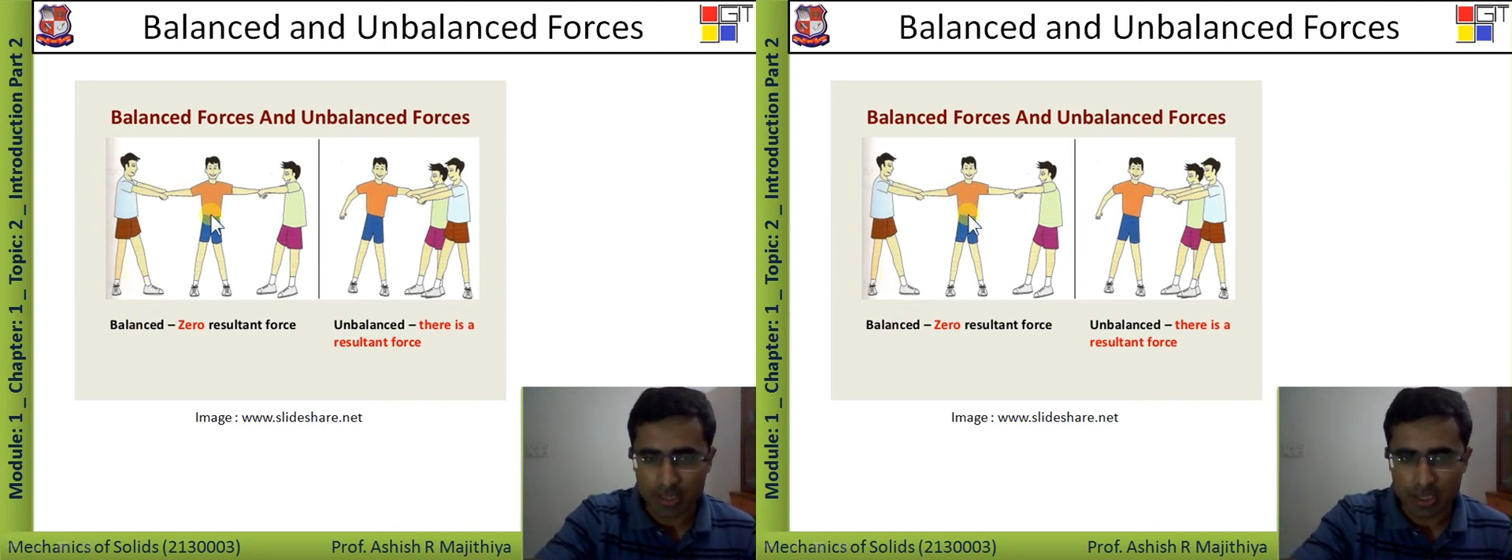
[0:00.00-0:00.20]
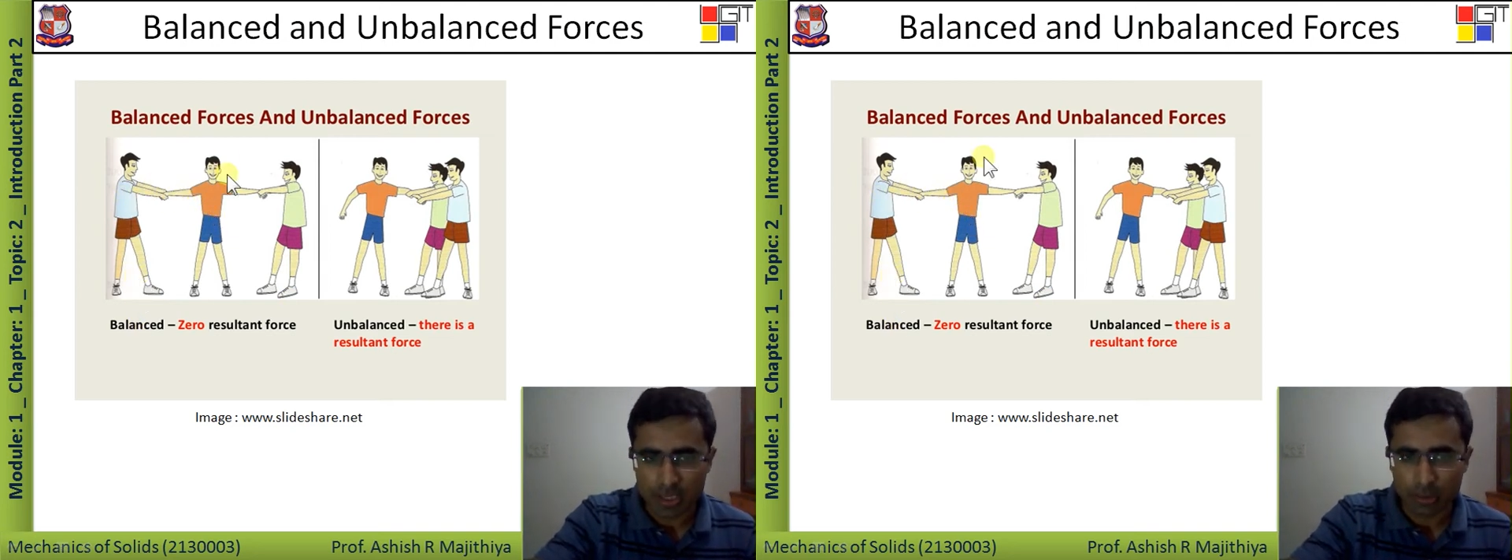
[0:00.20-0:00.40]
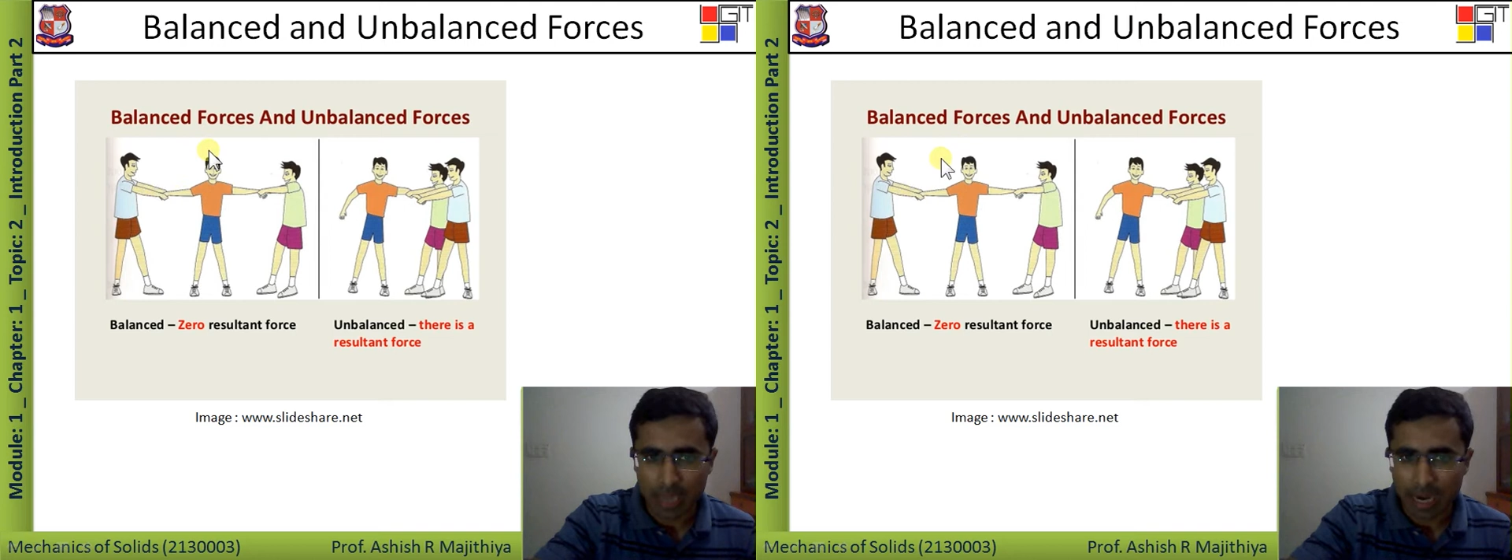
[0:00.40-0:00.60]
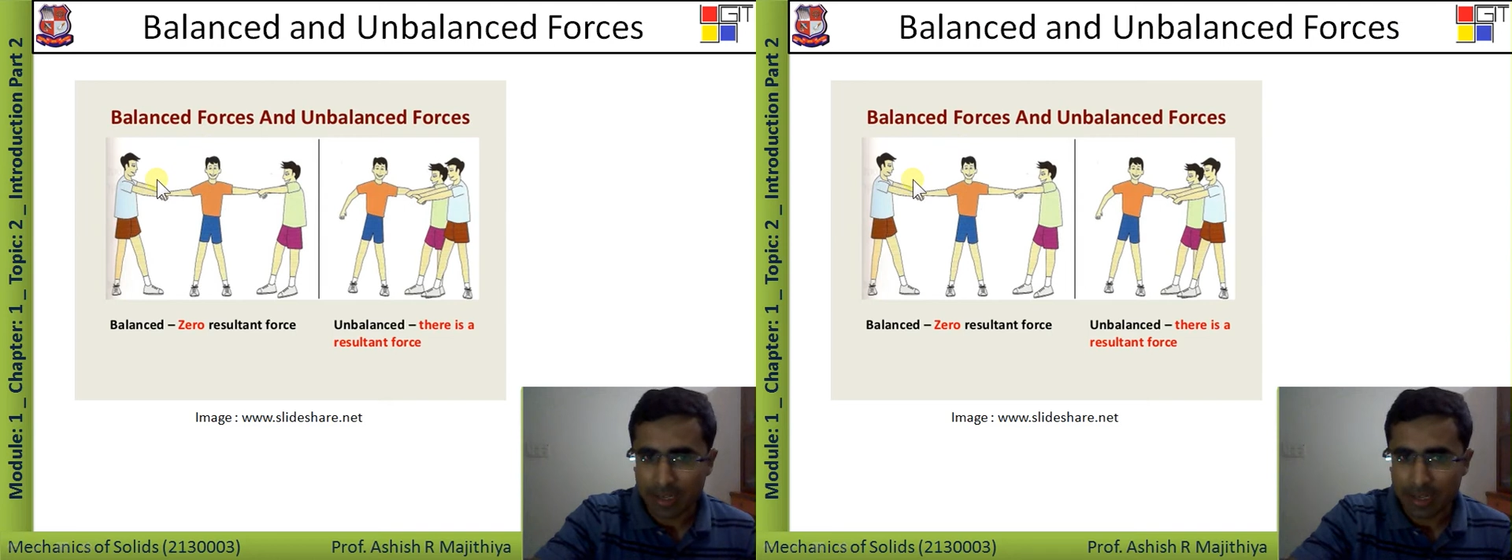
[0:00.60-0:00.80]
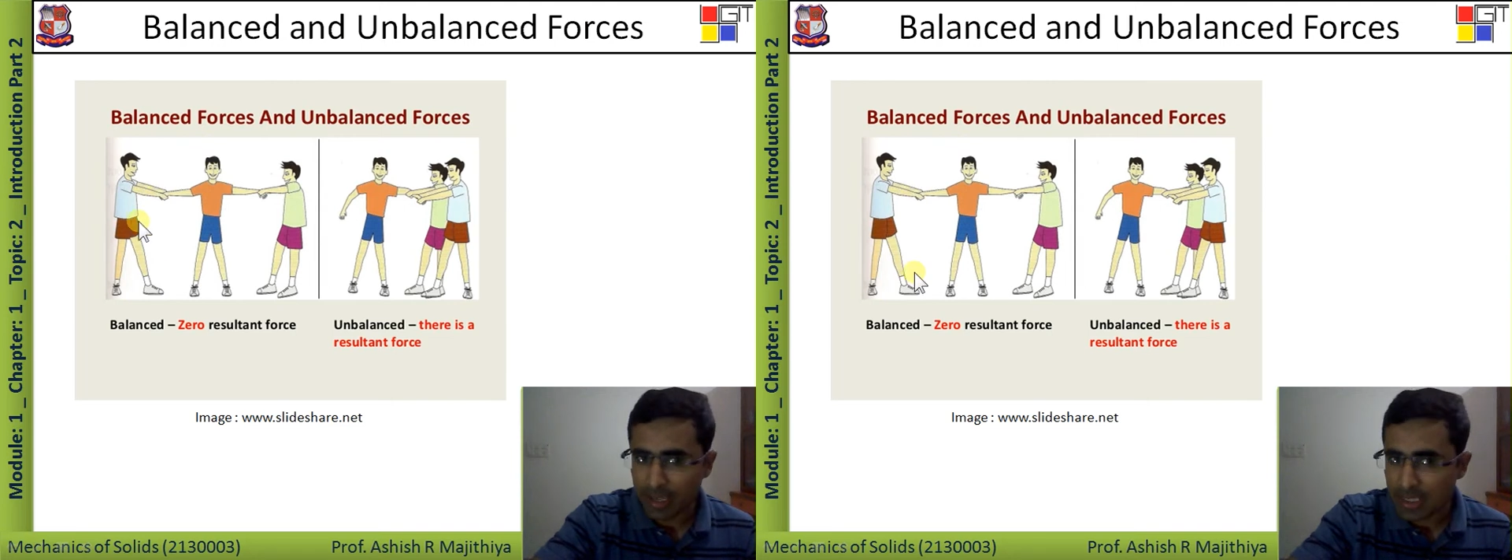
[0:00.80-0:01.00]
So in
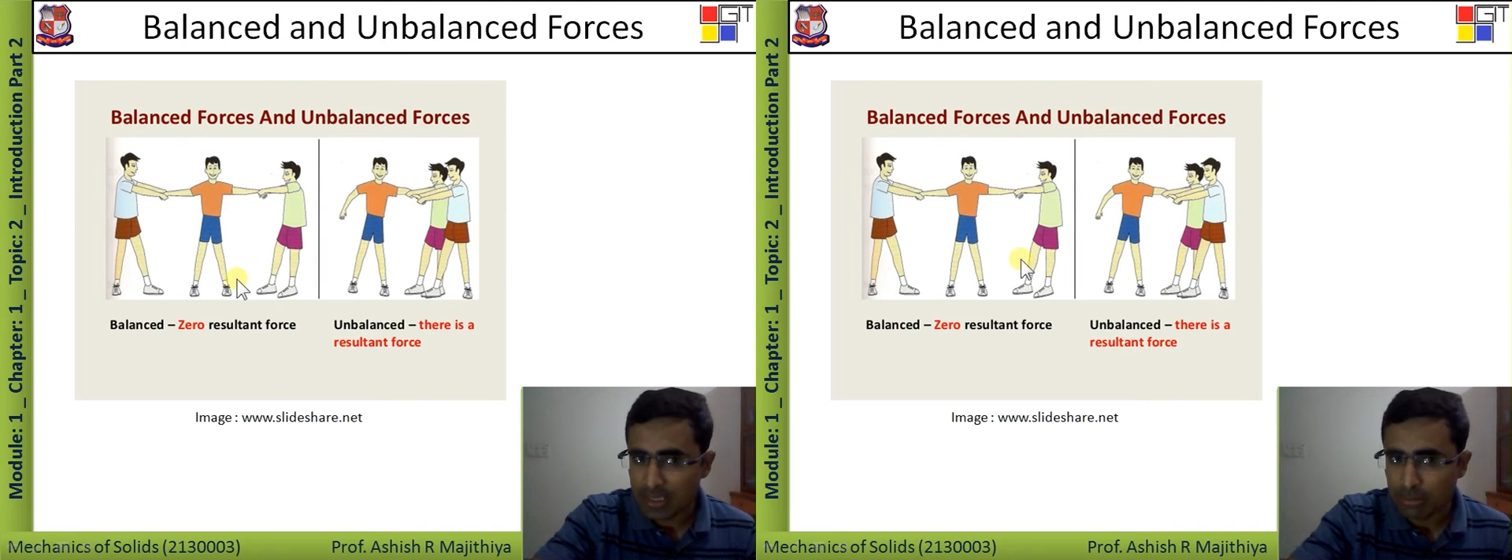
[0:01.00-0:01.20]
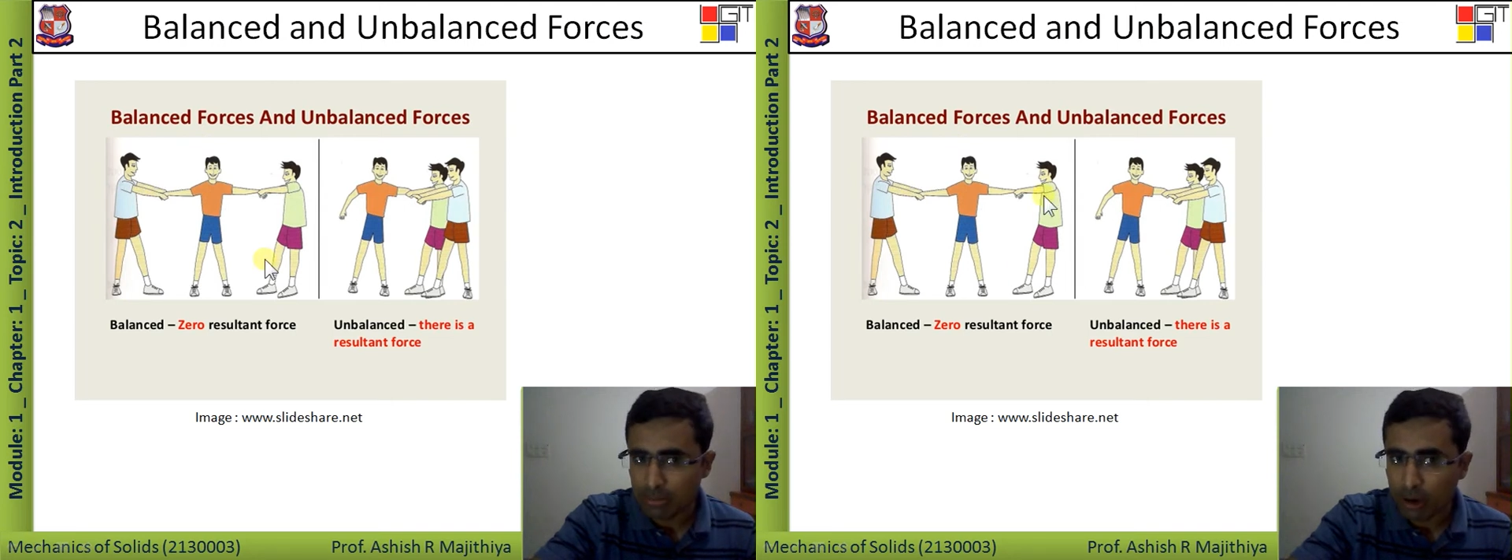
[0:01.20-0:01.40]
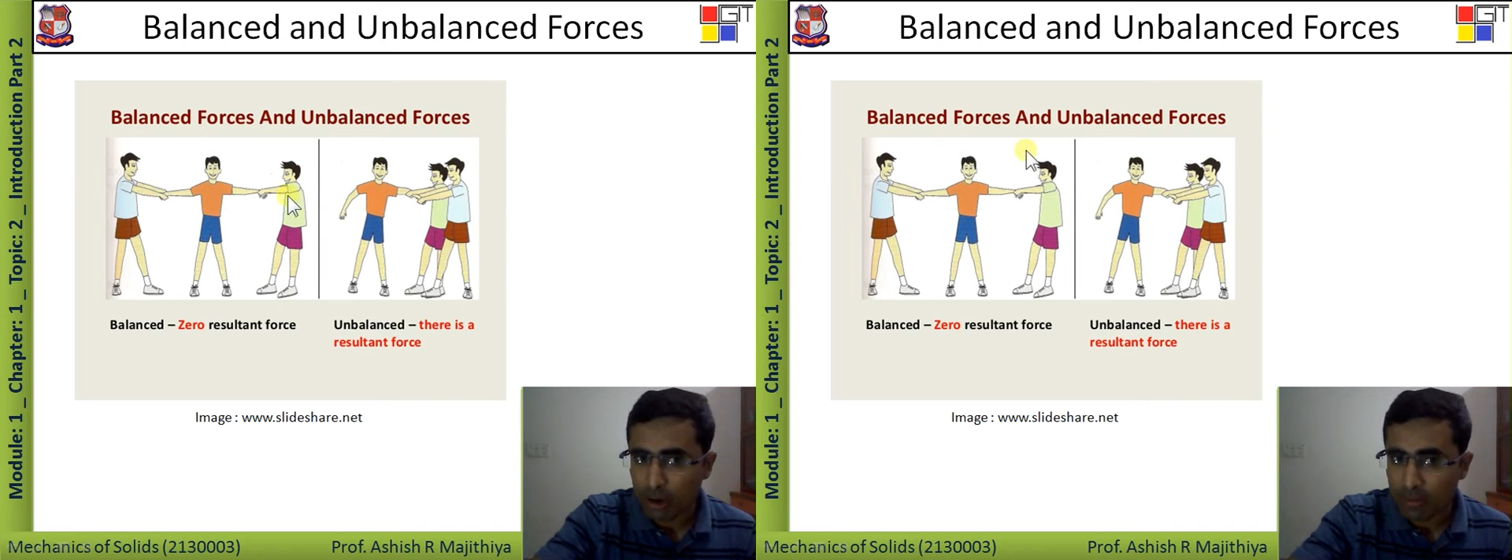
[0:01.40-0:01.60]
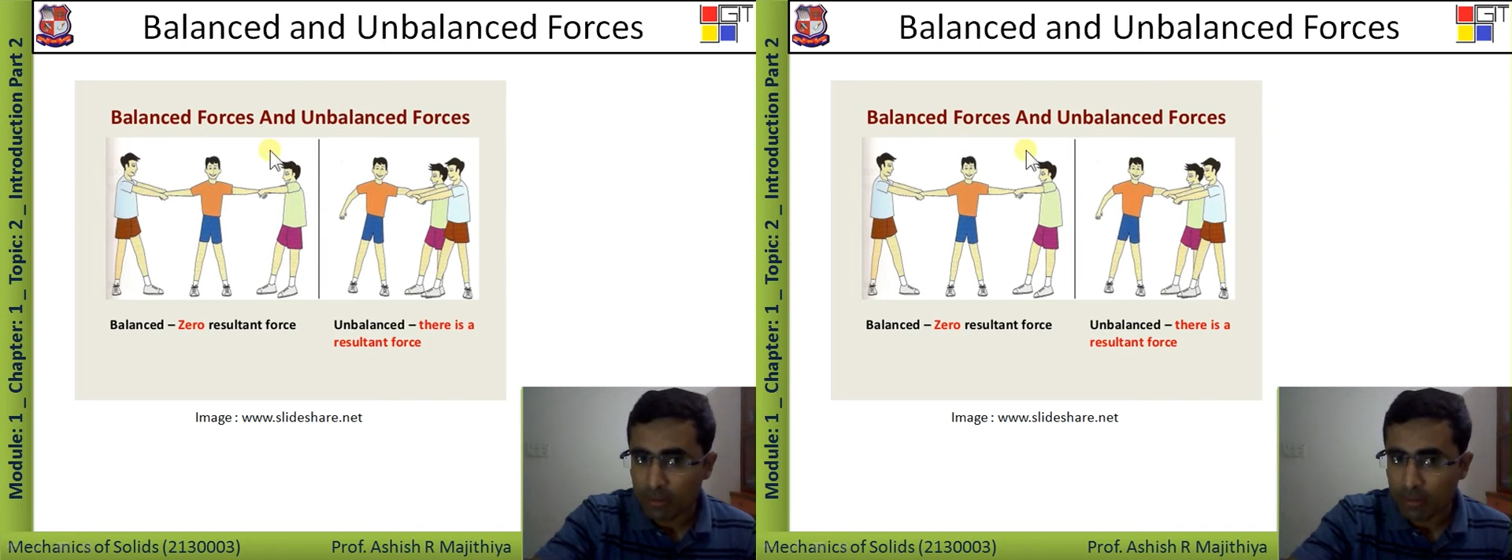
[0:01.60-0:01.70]
that case, the body will